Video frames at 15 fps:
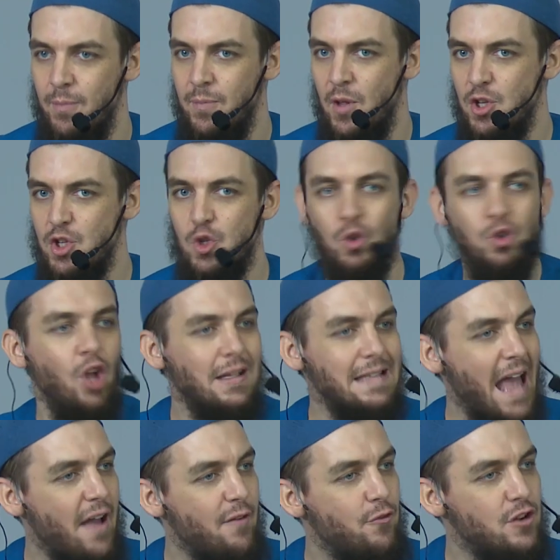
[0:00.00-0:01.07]
So not
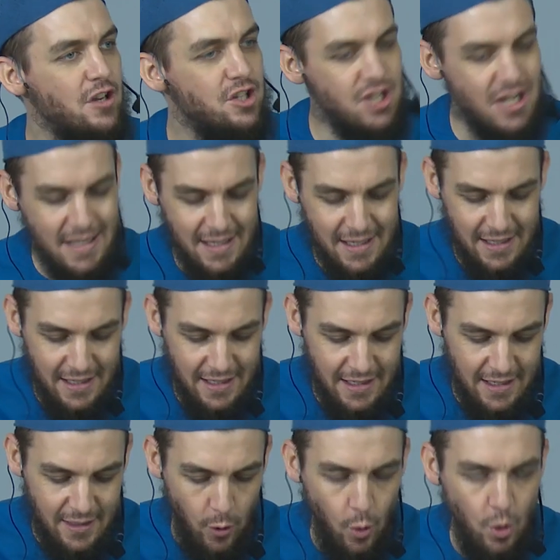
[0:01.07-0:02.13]
every jinn
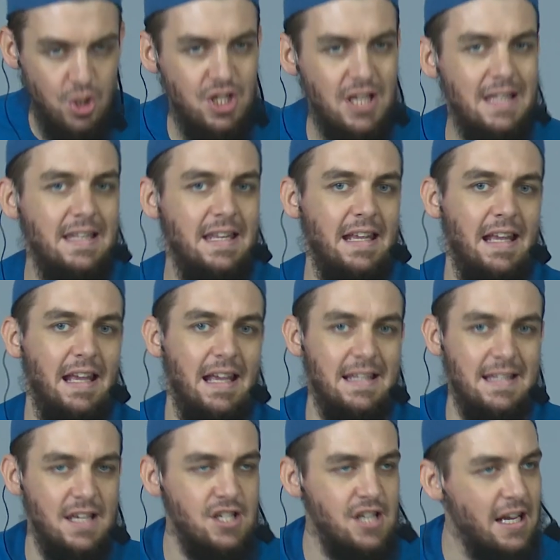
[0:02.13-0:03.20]
or jinni is
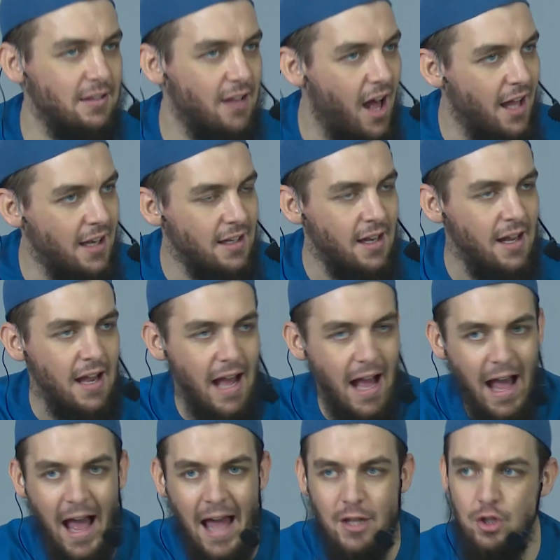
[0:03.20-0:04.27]
a shaitan,
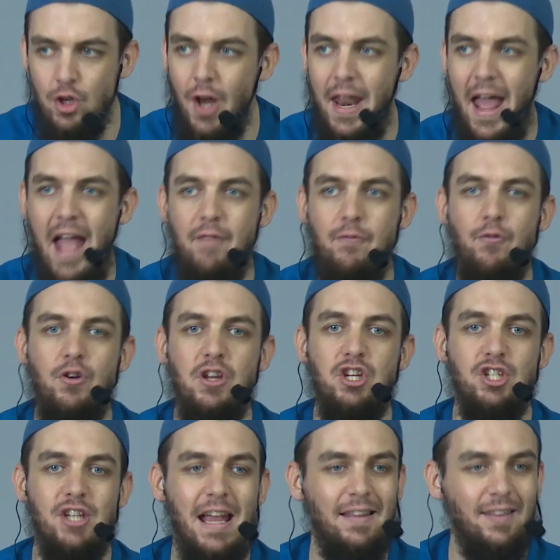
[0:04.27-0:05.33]
and not every
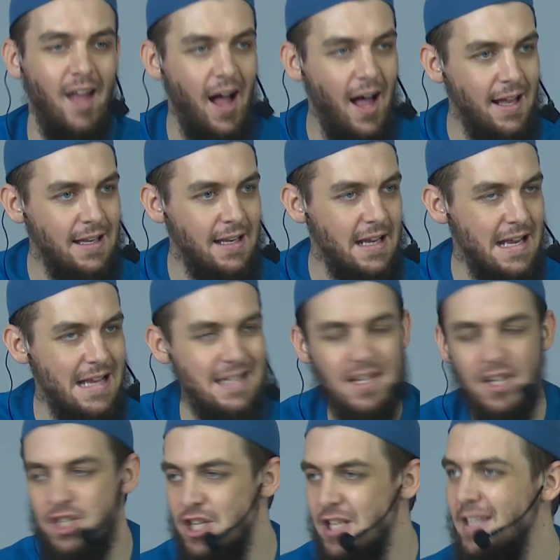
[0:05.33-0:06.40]
shaitan is a
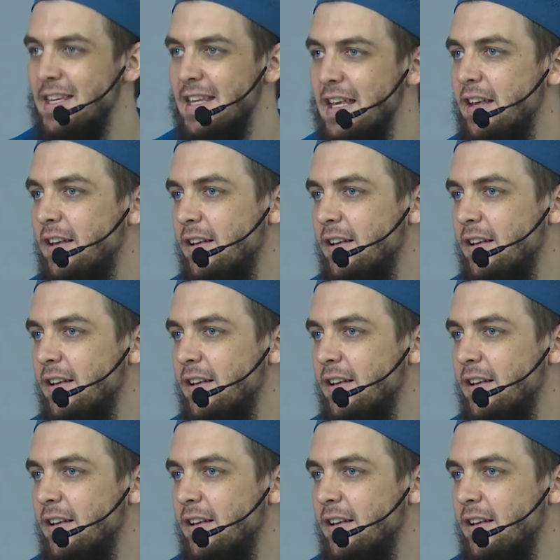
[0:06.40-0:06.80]
jinni.